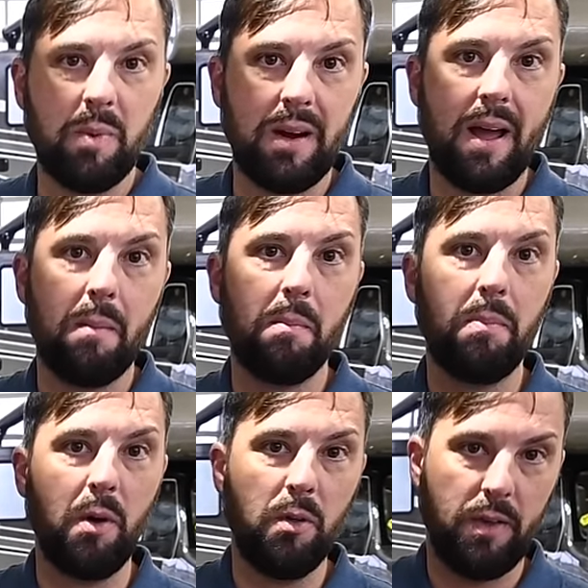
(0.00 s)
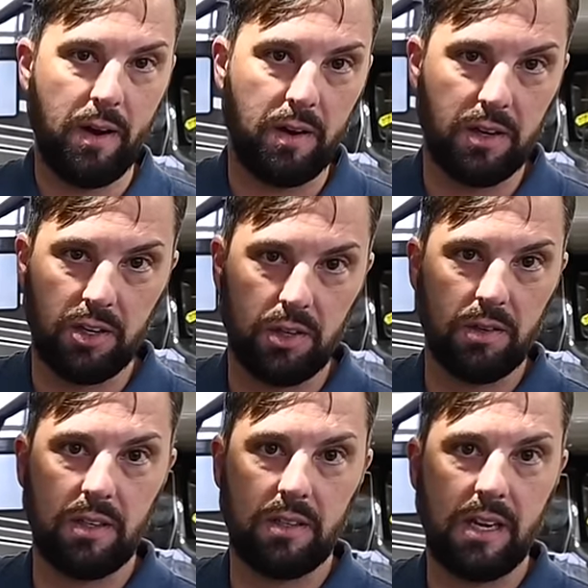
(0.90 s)
but not both air
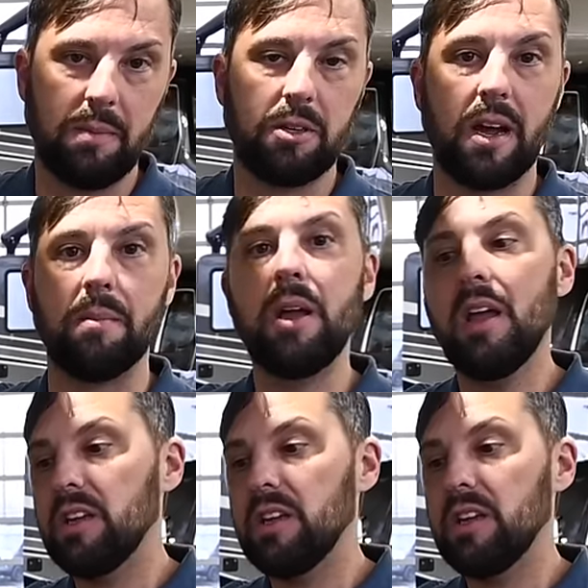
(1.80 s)
conditioners at the same time.